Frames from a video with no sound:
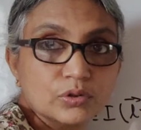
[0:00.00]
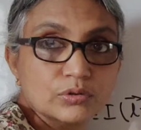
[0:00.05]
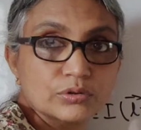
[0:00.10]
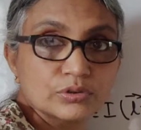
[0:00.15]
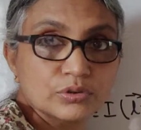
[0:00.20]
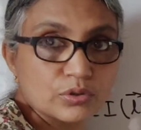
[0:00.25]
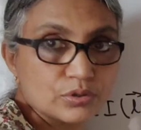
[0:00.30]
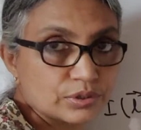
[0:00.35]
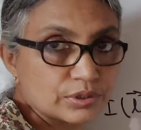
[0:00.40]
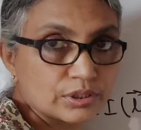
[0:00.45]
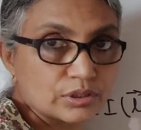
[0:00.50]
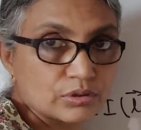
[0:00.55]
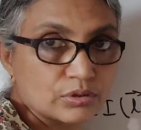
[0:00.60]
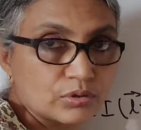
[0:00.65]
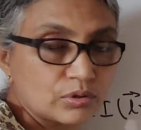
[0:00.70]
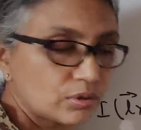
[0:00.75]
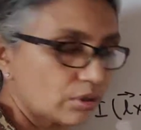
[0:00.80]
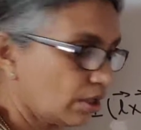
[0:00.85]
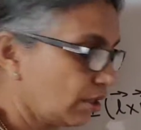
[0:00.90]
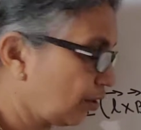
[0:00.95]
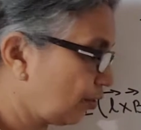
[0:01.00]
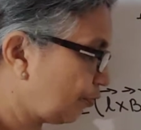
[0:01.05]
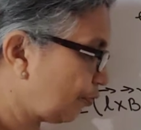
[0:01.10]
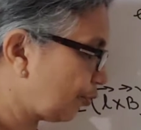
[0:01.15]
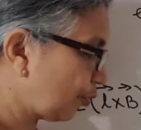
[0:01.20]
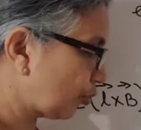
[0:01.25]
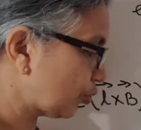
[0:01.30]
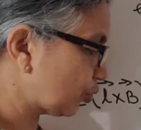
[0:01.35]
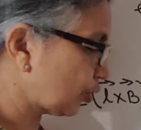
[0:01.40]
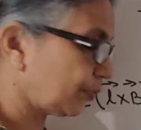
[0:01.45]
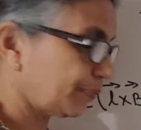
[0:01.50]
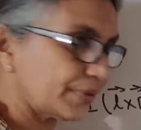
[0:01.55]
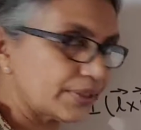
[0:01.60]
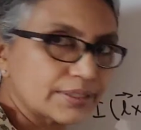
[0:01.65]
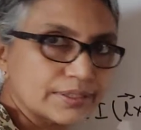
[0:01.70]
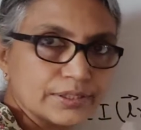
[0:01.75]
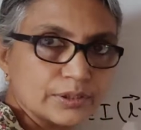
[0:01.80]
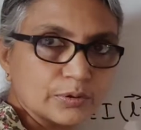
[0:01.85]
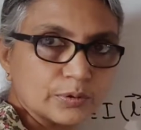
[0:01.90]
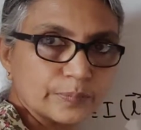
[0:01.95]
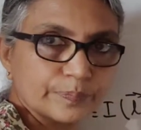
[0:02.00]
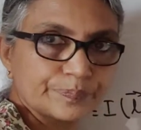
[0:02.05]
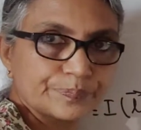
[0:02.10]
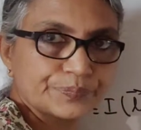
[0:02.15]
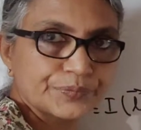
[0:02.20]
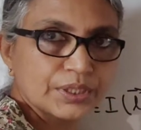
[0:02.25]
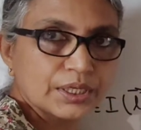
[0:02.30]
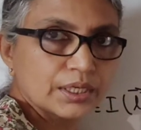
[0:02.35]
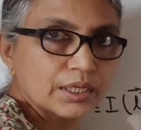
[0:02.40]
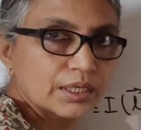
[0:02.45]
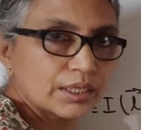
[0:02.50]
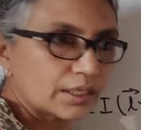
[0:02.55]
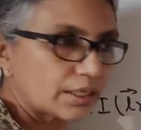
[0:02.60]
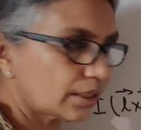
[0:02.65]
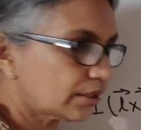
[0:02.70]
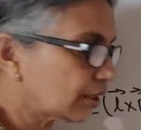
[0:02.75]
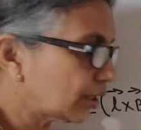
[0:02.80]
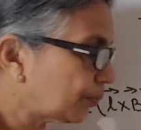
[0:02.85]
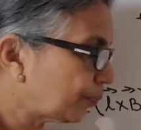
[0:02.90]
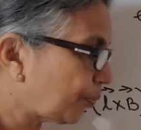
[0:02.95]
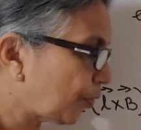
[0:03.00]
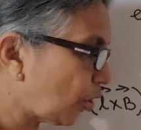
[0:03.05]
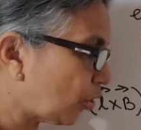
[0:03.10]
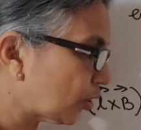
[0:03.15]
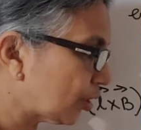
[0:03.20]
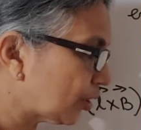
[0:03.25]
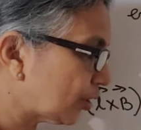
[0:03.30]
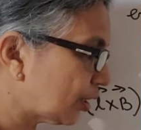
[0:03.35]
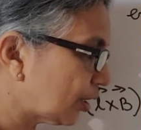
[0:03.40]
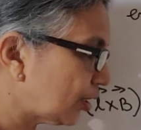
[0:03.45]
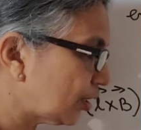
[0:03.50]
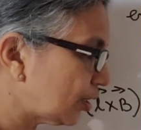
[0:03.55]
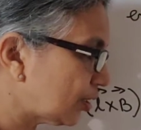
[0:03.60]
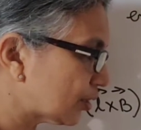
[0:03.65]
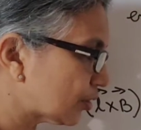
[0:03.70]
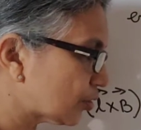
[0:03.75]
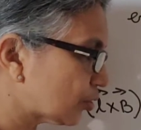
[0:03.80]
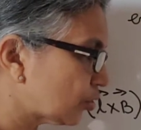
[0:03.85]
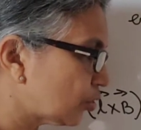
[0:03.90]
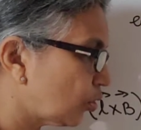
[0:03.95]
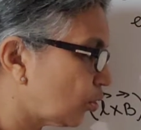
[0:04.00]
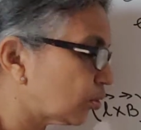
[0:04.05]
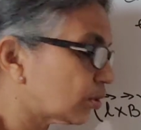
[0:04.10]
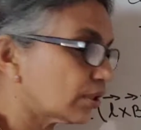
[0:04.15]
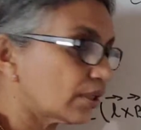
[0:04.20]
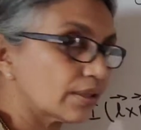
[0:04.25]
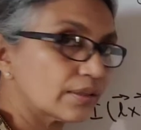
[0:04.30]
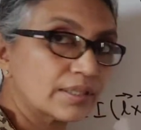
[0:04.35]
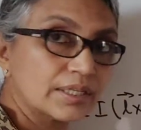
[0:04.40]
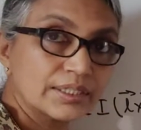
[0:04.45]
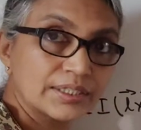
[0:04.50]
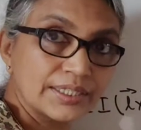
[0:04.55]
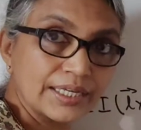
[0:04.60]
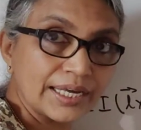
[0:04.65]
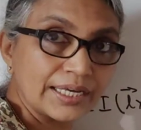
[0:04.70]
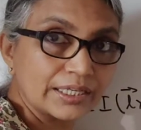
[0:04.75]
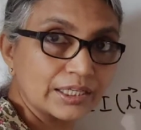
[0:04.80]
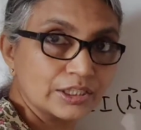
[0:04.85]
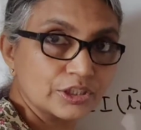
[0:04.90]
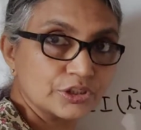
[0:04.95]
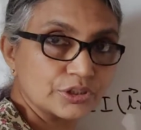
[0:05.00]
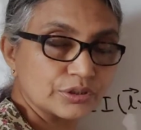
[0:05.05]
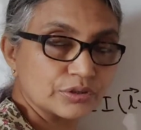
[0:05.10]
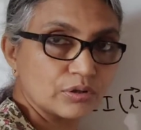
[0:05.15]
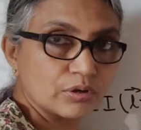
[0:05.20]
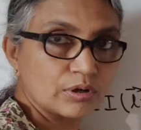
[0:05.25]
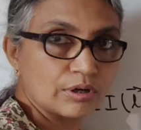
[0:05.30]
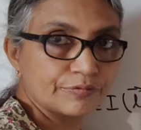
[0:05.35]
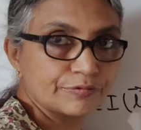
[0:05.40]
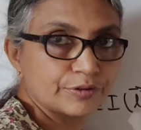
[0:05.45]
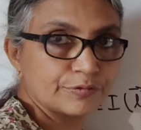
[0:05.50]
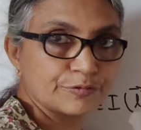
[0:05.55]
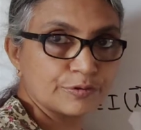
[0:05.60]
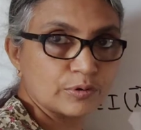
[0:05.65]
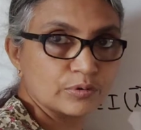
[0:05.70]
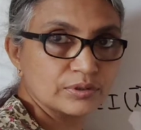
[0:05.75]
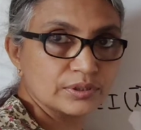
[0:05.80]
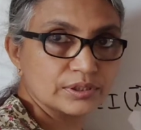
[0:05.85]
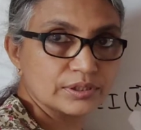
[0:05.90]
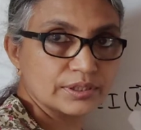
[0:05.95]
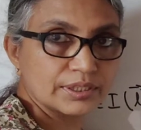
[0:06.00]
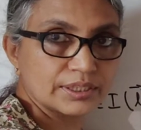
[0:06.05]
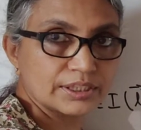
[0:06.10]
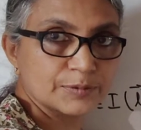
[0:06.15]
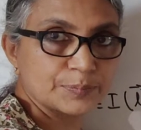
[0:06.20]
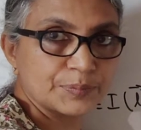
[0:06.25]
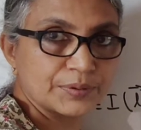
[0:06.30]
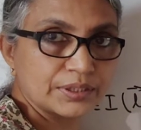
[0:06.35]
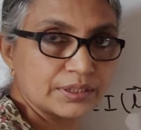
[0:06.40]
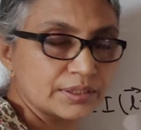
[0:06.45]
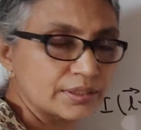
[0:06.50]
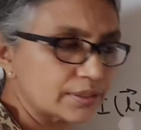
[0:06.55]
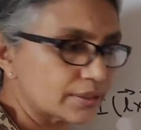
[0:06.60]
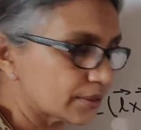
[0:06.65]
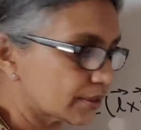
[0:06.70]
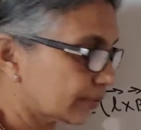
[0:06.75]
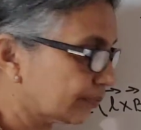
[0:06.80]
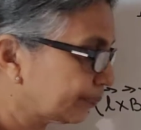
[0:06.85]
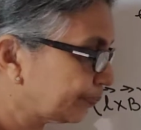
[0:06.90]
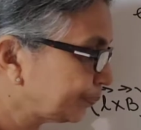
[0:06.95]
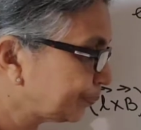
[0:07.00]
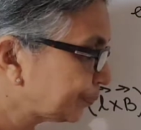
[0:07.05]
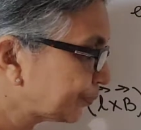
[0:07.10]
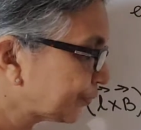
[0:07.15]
is also 0, force will be 0. Another important thing is to note the direction of the force experience.